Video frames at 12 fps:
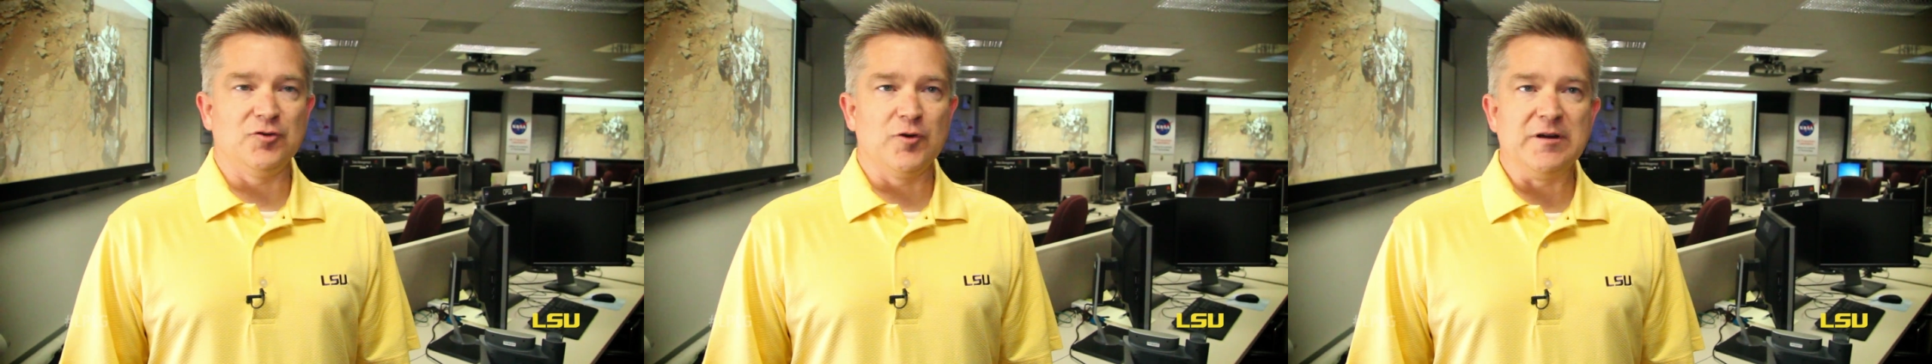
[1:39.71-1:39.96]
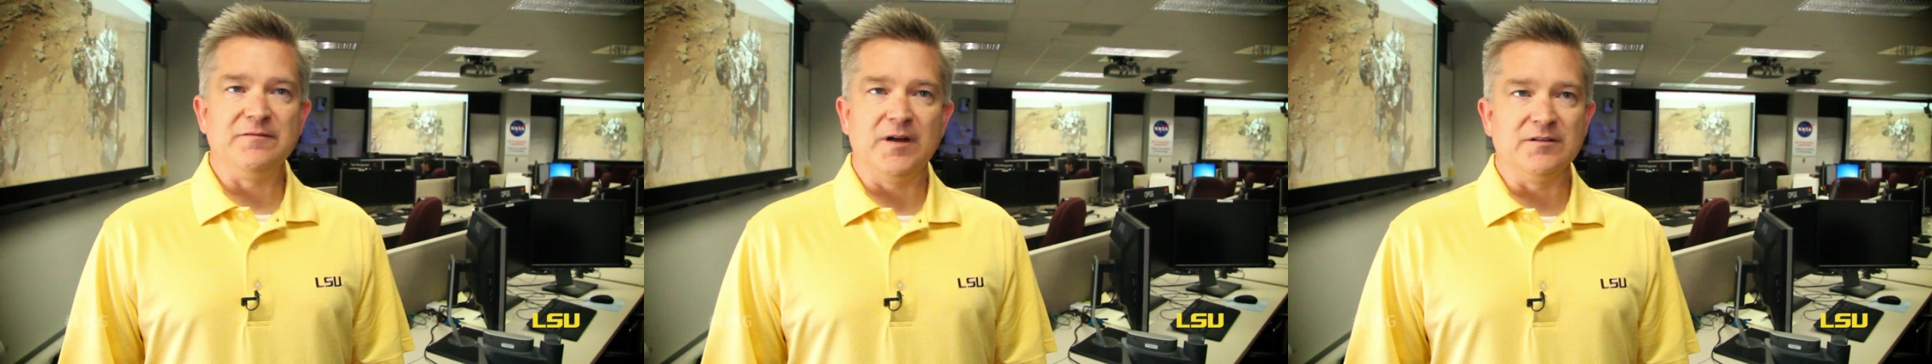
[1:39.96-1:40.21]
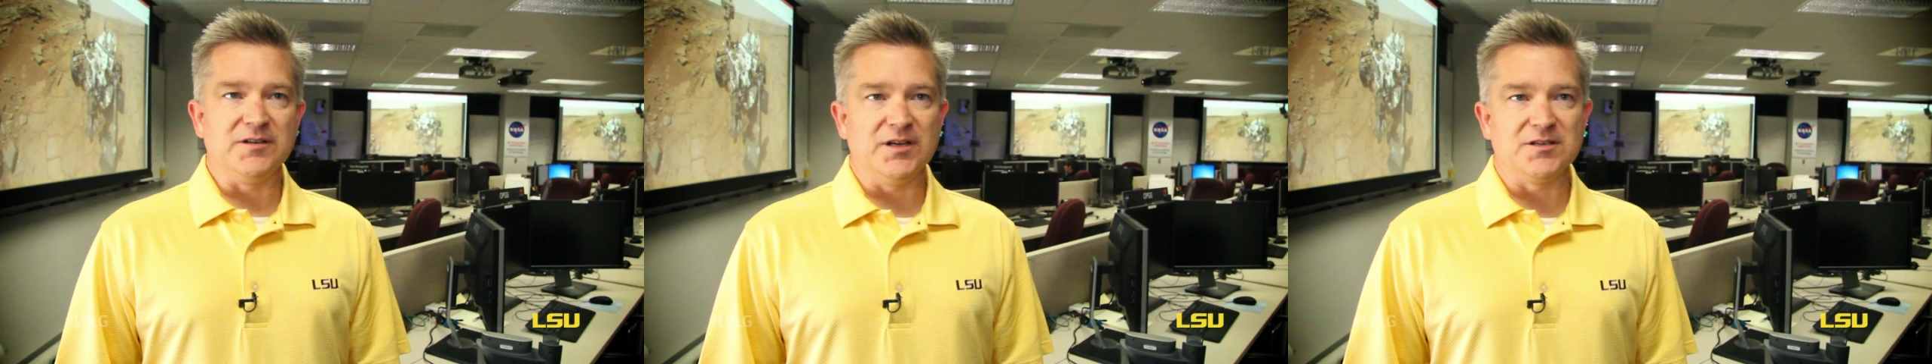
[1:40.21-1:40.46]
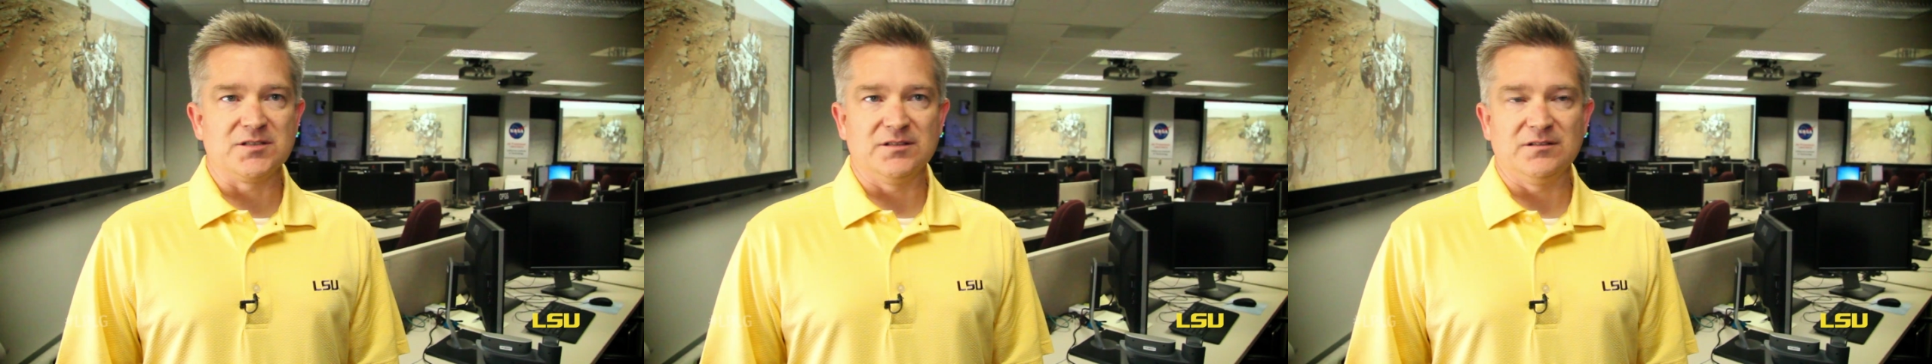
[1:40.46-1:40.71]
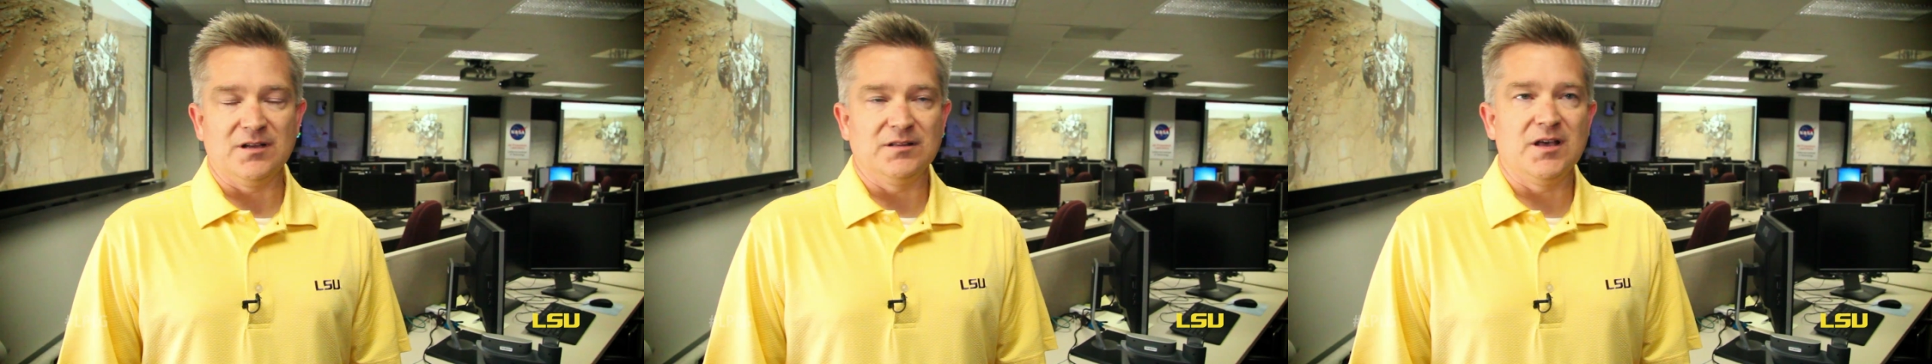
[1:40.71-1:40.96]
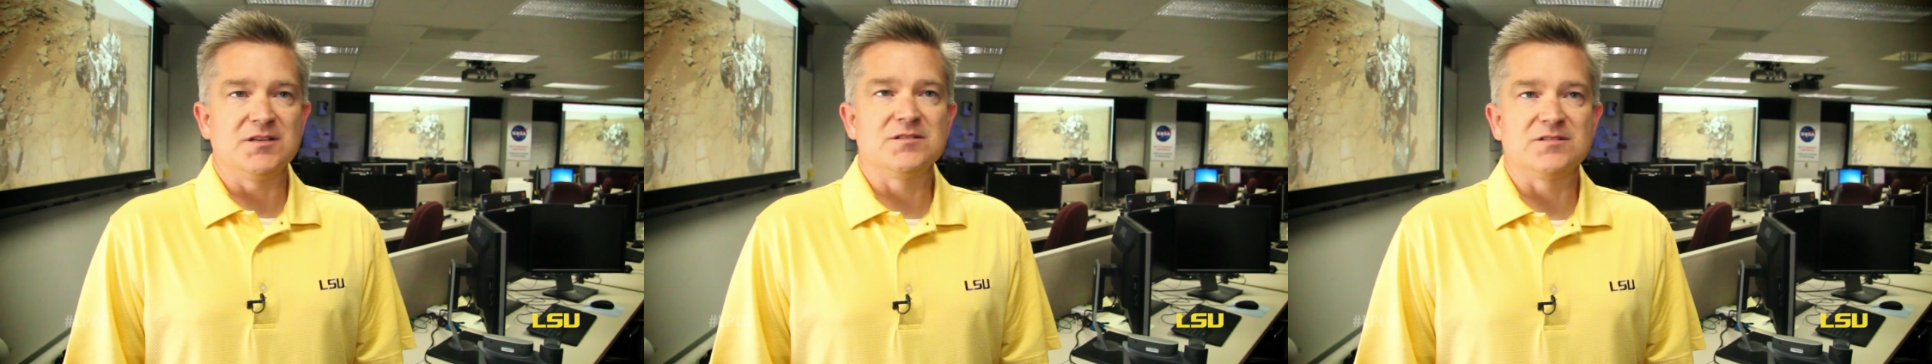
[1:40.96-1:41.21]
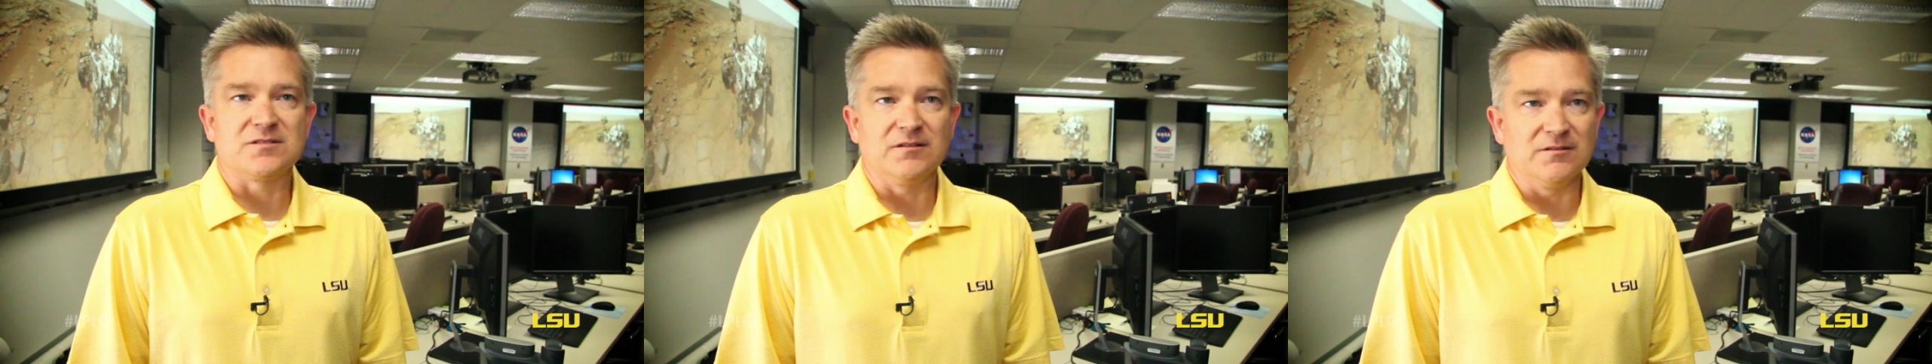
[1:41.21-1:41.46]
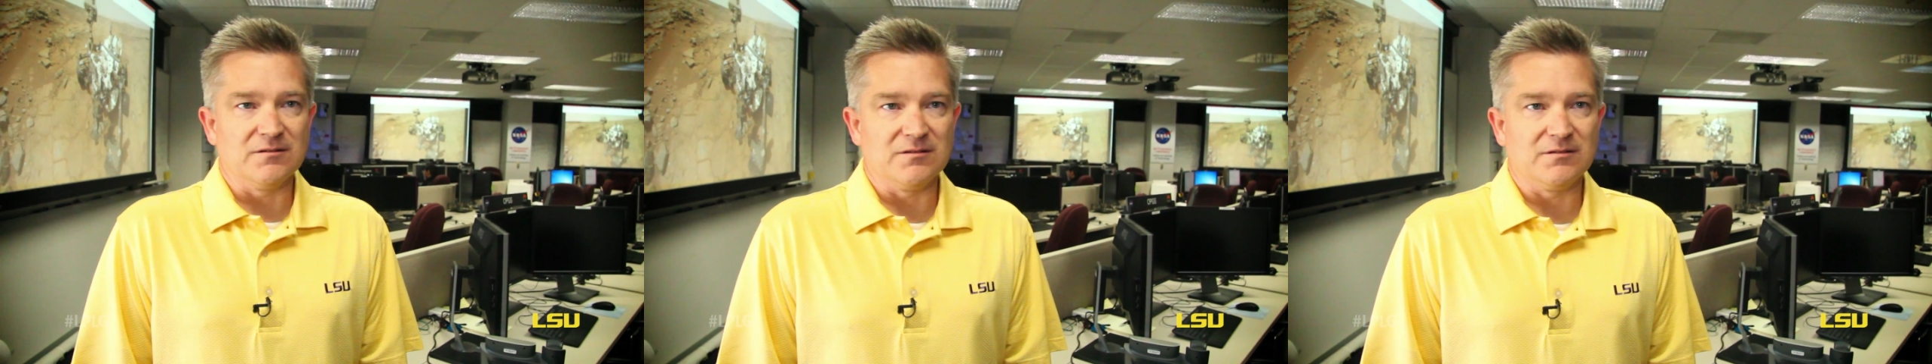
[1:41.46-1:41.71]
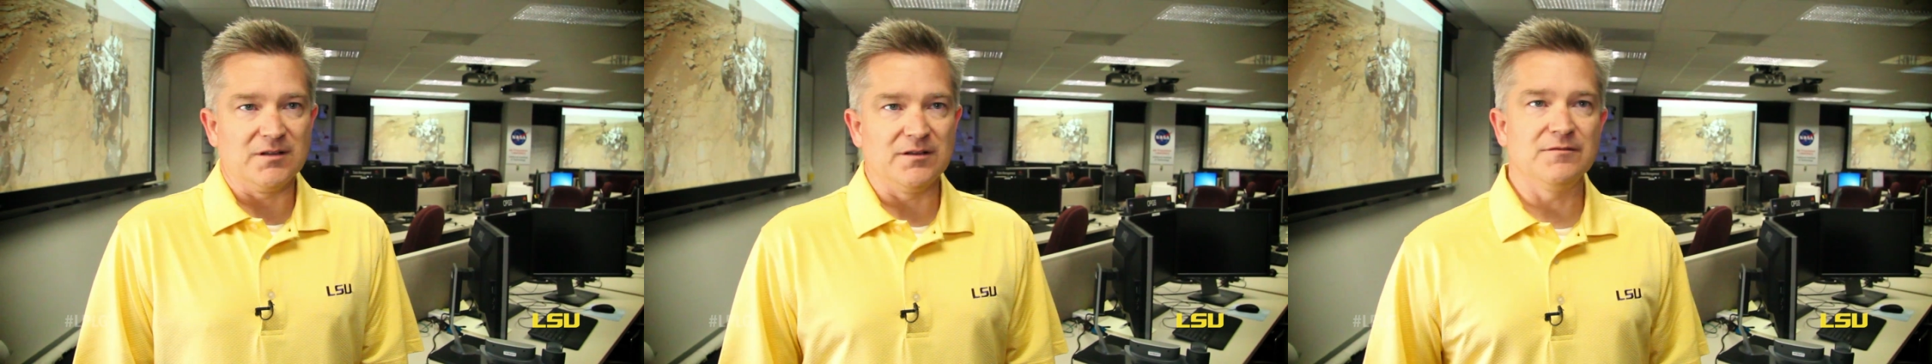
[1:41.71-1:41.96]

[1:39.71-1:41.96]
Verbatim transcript: a great foundation, a license to learn,